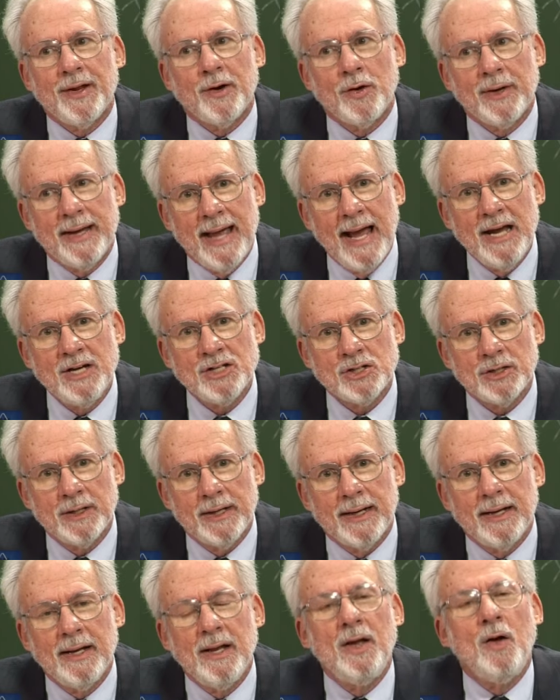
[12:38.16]
that
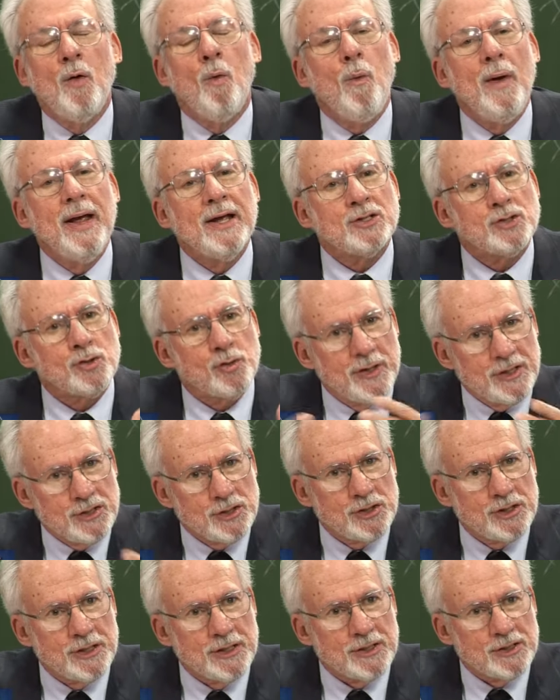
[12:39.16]
occasionally we as
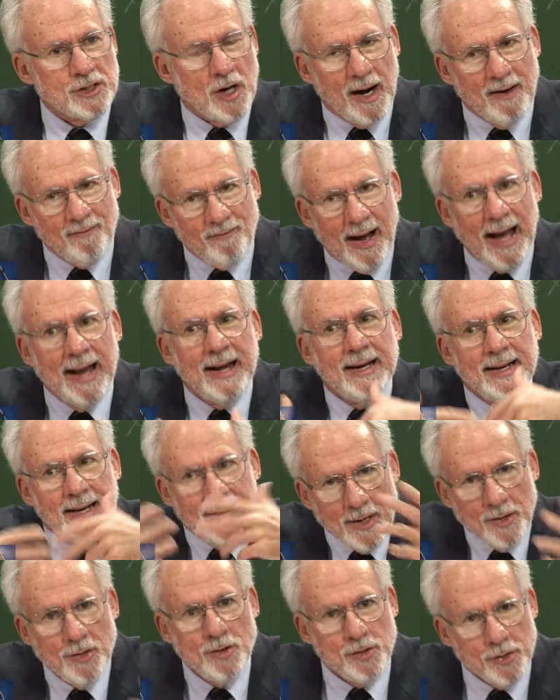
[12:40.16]
Christians are invited
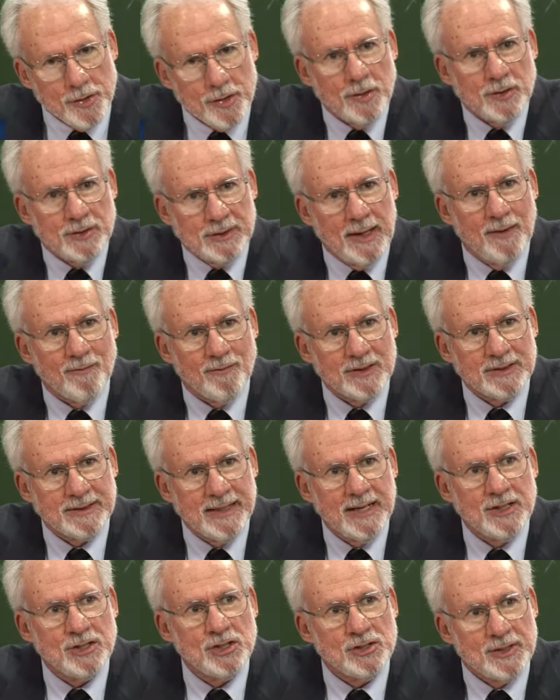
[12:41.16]
into those
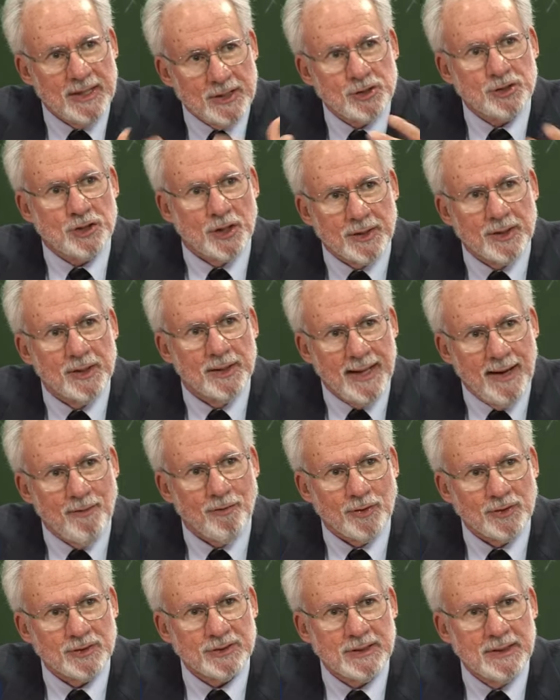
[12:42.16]
conversations at certain
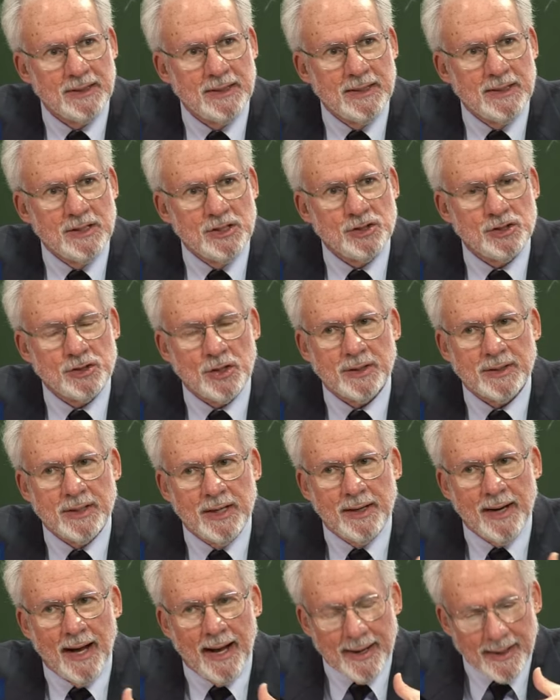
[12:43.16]
levels,
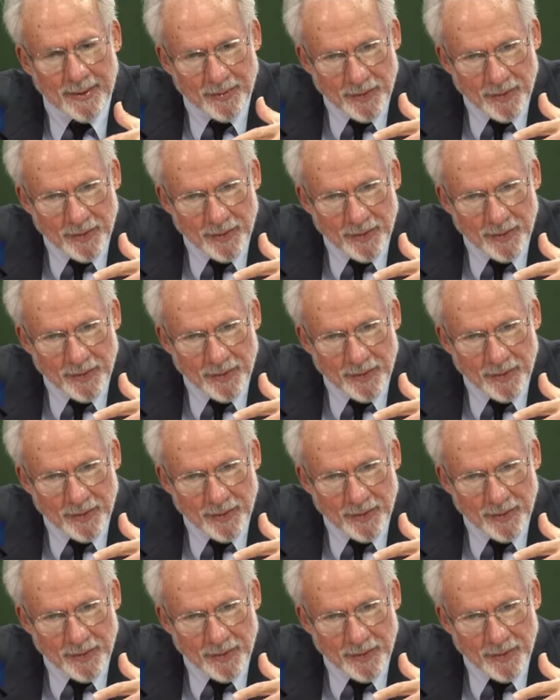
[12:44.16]
certainly not